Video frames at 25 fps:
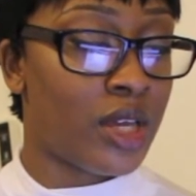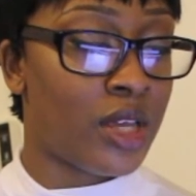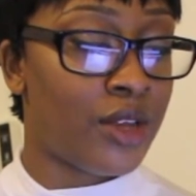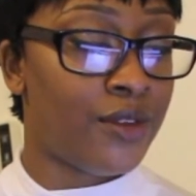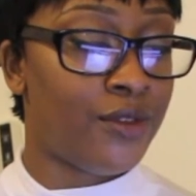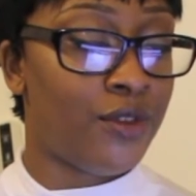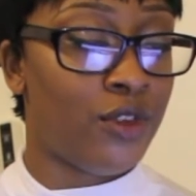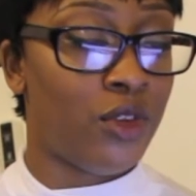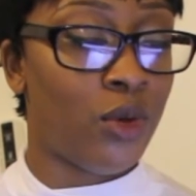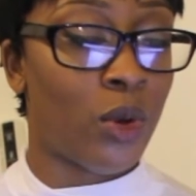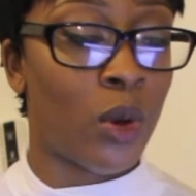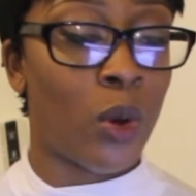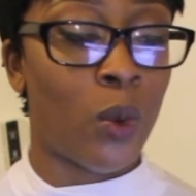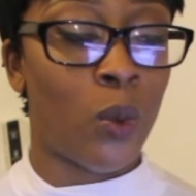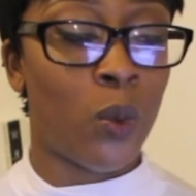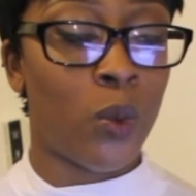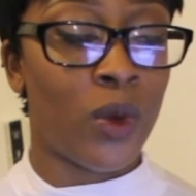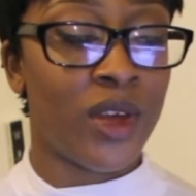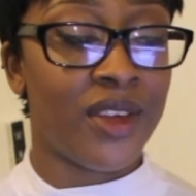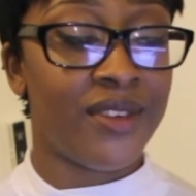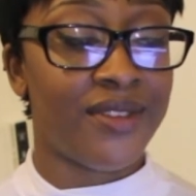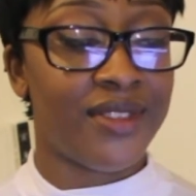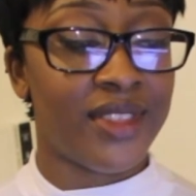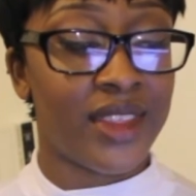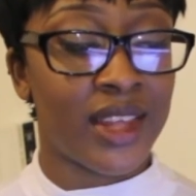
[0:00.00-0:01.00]
if you are
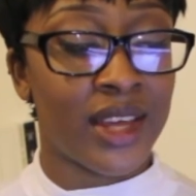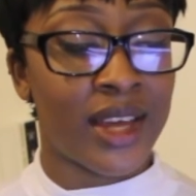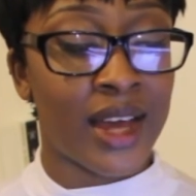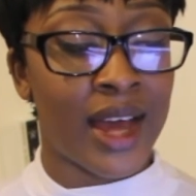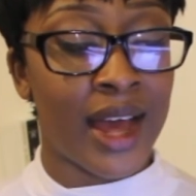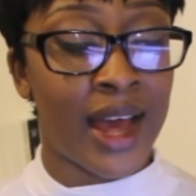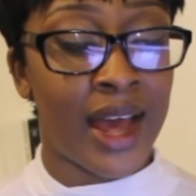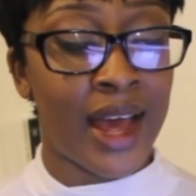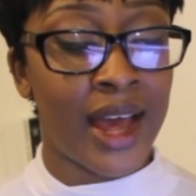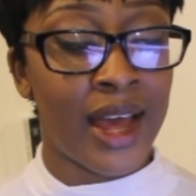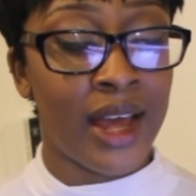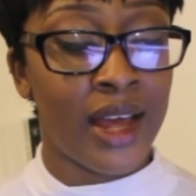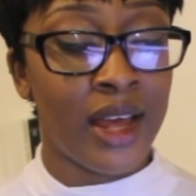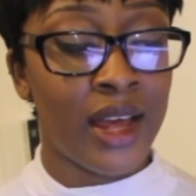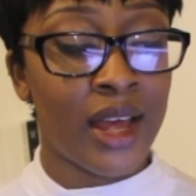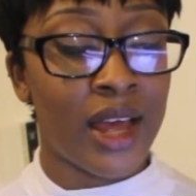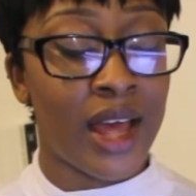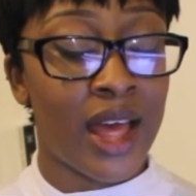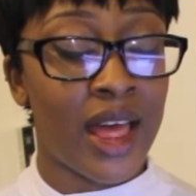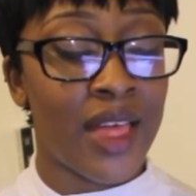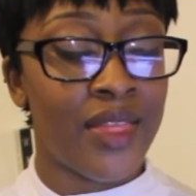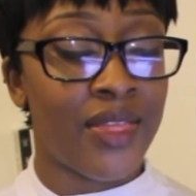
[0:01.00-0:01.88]
with the guy,